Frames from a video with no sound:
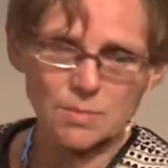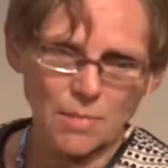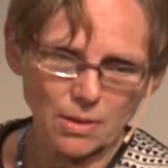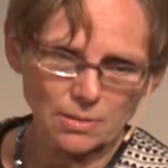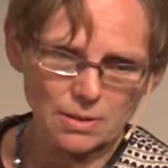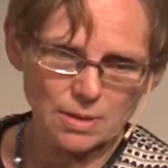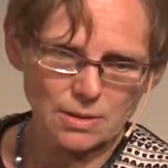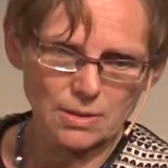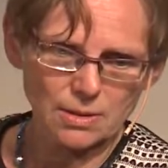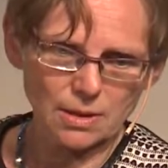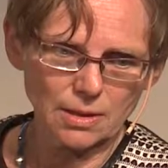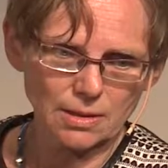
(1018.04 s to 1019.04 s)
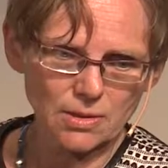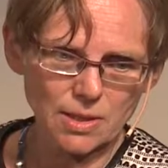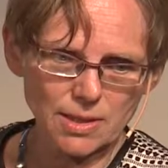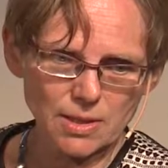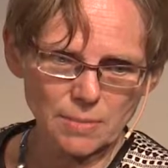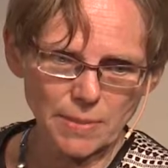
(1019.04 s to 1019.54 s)
smart
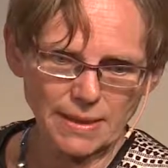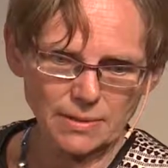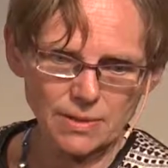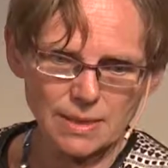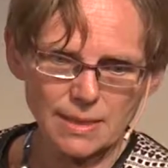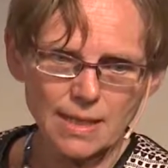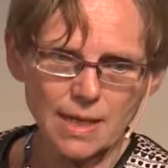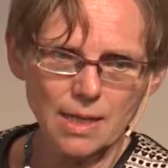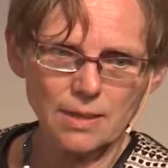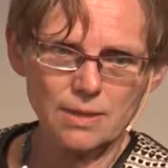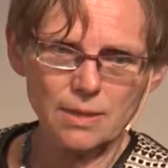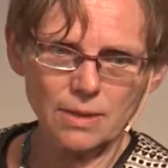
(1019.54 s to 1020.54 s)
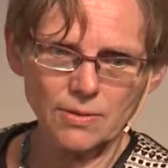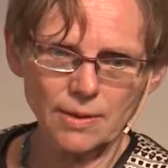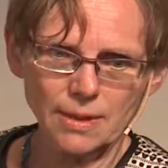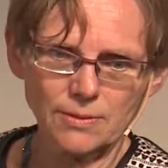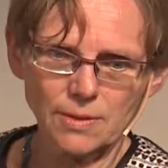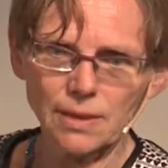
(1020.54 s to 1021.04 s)
transparency so
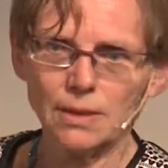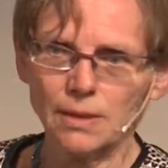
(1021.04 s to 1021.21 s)
that